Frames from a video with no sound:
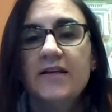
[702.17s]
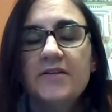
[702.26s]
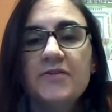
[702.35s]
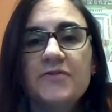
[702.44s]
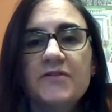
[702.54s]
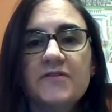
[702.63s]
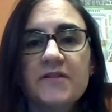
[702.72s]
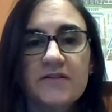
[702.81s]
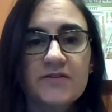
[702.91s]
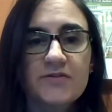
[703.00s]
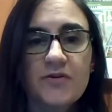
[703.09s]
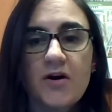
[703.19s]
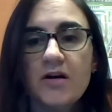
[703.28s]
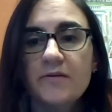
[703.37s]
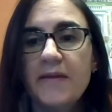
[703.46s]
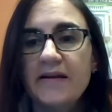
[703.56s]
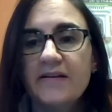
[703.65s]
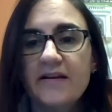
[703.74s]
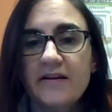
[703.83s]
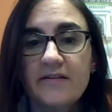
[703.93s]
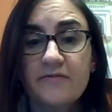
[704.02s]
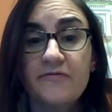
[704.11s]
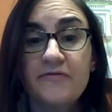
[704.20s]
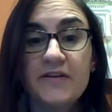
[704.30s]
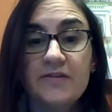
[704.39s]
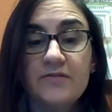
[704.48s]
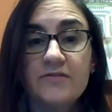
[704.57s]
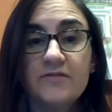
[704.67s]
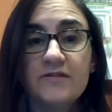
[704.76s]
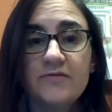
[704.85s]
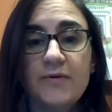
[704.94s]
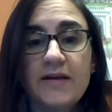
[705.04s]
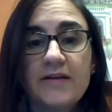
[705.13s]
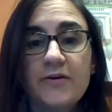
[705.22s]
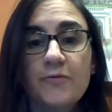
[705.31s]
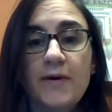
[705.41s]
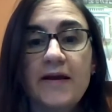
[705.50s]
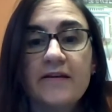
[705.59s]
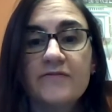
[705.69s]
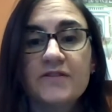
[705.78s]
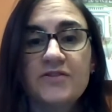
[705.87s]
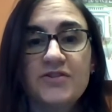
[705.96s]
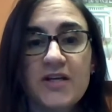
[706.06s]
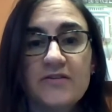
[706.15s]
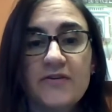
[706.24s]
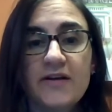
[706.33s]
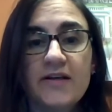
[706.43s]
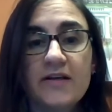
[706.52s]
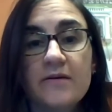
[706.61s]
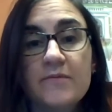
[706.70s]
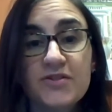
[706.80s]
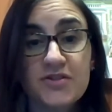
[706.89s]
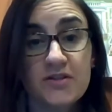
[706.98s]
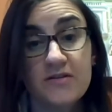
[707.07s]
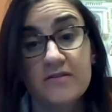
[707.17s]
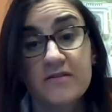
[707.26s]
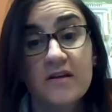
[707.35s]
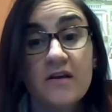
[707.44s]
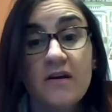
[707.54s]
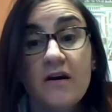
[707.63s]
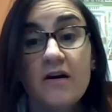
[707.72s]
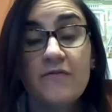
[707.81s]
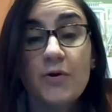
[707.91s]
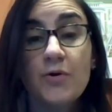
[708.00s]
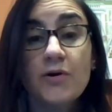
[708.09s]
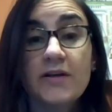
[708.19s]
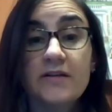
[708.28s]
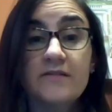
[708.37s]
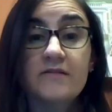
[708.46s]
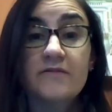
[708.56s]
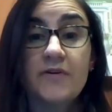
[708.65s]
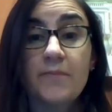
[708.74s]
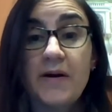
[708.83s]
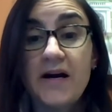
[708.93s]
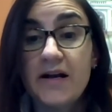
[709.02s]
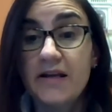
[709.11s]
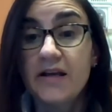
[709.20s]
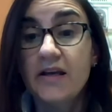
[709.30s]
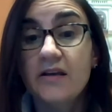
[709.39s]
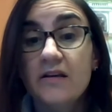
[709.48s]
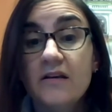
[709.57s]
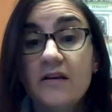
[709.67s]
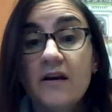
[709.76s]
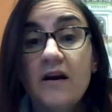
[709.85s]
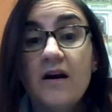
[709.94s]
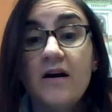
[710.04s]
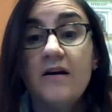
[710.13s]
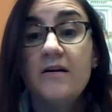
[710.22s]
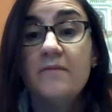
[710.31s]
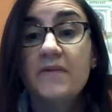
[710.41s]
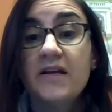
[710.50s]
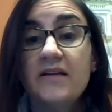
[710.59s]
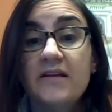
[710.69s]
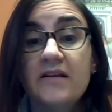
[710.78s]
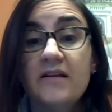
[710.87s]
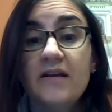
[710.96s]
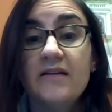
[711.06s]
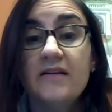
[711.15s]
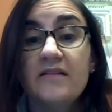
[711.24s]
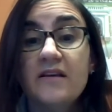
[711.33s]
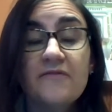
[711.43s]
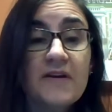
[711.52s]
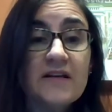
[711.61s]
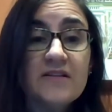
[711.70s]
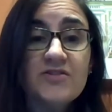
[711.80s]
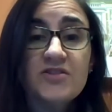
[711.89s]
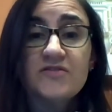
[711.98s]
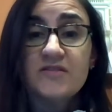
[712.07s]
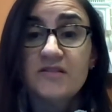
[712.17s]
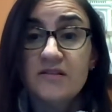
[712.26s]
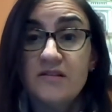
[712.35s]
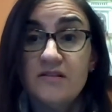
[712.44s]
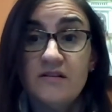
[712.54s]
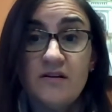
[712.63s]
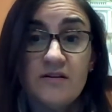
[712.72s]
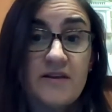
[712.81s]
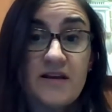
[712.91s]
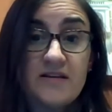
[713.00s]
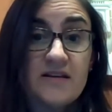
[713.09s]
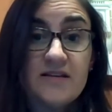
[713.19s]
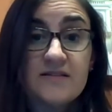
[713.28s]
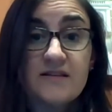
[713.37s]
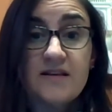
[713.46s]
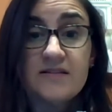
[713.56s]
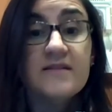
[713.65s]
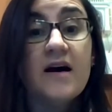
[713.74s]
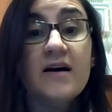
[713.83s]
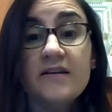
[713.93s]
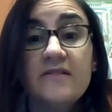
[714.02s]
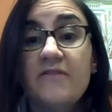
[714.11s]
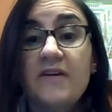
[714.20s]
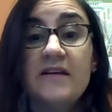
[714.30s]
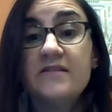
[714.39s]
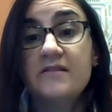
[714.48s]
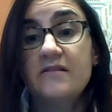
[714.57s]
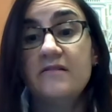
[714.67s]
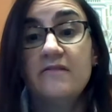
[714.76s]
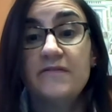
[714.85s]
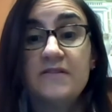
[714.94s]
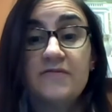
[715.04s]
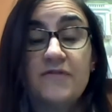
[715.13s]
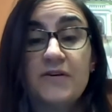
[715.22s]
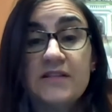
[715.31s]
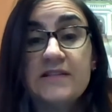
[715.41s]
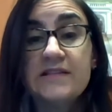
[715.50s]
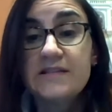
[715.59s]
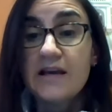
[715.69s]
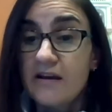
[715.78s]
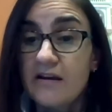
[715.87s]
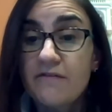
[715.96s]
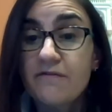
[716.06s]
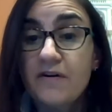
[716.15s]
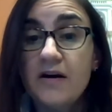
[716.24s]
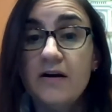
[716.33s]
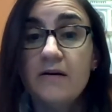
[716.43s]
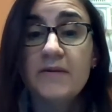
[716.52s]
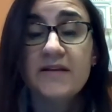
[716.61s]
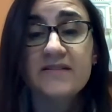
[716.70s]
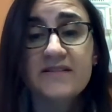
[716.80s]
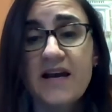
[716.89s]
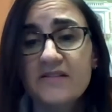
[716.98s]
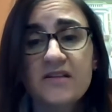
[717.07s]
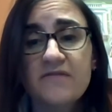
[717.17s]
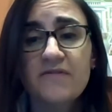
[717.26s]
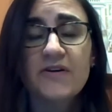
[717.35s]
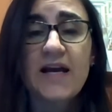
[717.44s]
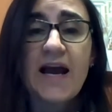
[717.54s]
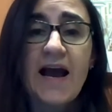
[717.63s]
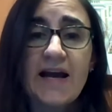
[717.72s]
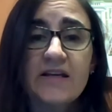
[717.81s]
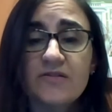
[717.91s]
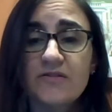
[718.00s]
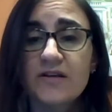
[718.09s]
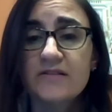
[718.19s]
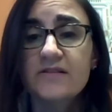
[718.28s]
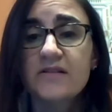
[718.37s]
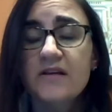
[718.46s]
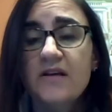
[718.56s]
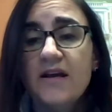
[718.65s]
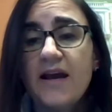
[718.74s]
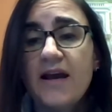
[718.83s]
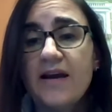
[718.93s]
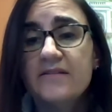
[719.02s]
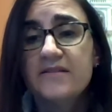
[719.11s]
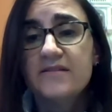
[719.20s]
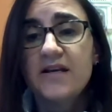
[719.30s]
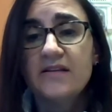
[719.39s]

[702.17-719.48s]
and it uses these strong magnetic fields and radio waves to generate images of the organs of our body. The advantages are that it's non-invasive, it's very safe, and it's actually very accurate at